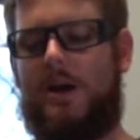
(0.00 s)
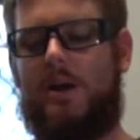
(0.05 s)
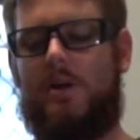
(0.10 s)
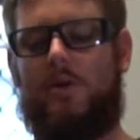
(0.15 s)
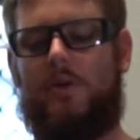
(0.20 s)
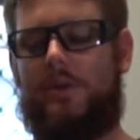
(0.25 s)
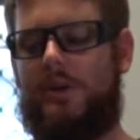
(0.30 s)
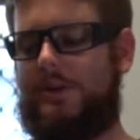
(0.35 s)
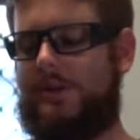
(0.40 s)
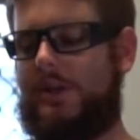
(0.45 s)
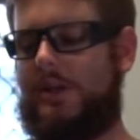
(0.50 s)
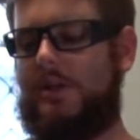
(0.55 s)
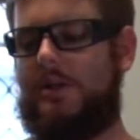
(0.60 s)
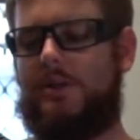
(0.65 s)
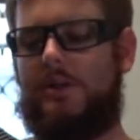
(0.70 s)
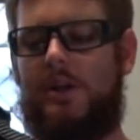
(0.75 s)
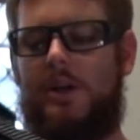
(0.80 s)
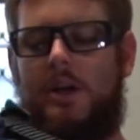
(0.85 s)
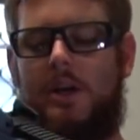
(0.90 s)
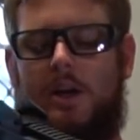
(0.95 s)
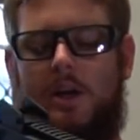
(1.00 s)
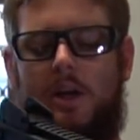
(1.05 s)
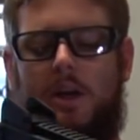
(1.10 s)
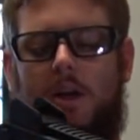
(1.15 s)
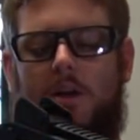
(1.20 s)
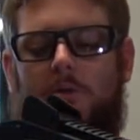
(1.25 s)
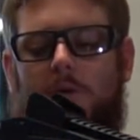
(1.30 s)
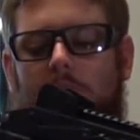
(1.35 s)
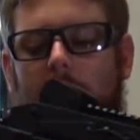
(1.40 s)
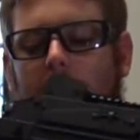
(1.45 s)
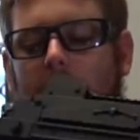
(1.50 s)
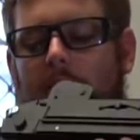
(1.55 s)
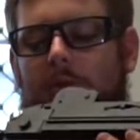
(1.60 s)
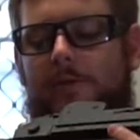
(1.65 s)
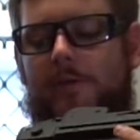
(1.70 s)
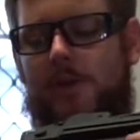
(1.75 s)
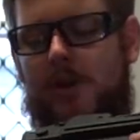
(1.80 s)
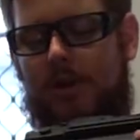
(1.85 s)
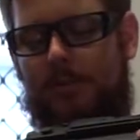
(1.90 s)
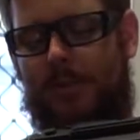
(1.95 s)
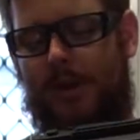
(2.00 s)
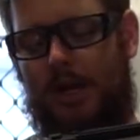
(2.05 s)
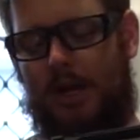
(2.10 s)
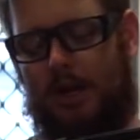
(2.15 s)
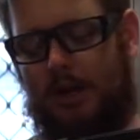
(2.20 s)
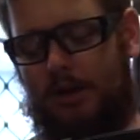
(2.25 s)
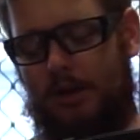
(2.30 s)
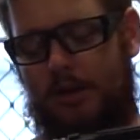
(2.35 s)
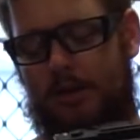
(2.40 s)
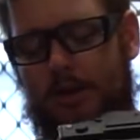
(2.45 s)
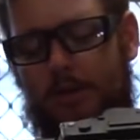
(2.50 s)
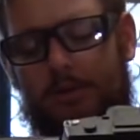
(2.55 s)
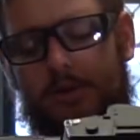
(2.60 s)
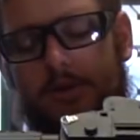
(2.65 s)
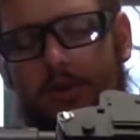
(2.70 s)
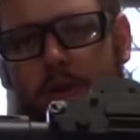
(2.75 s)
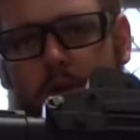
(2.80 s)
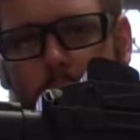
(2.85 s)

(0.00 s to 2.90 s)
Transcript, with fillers: part on this end. When you move further back, there is a